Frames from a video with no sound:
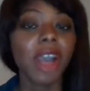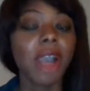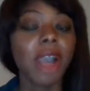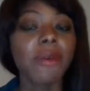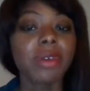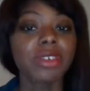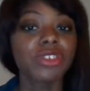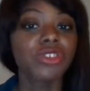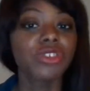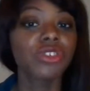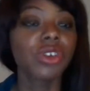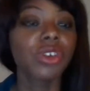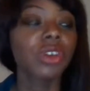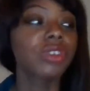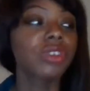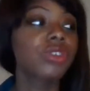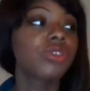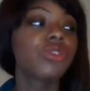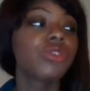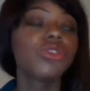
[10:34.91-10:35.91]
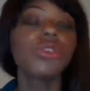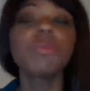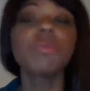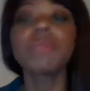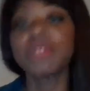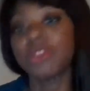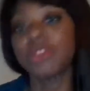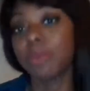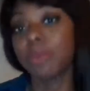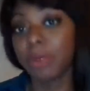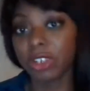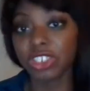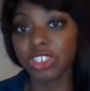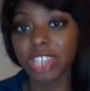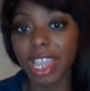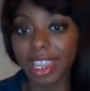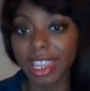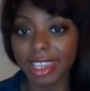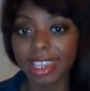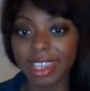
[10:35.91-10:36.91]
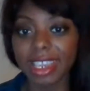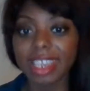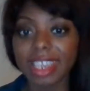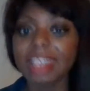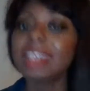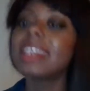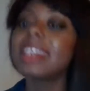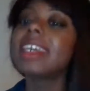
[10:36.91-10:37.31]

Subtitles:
was super, super shy kid.